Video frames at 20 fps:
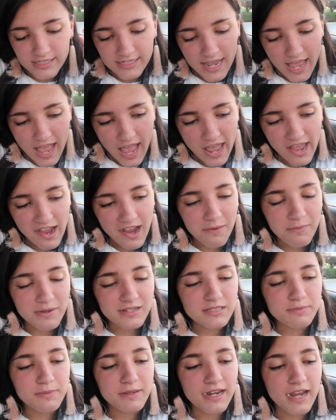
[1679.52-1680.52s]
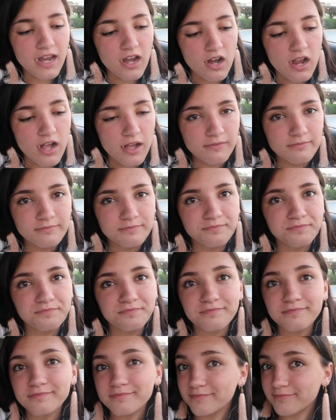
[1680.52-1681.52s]
Today I went to Panera
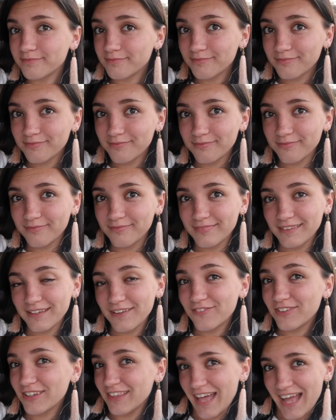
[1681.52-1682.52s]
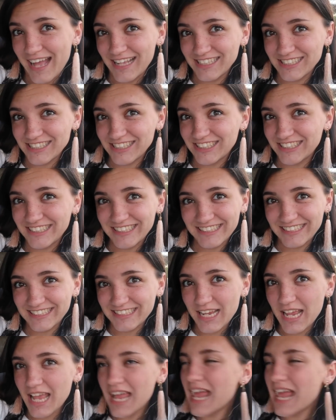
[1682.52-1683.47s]
for lunch,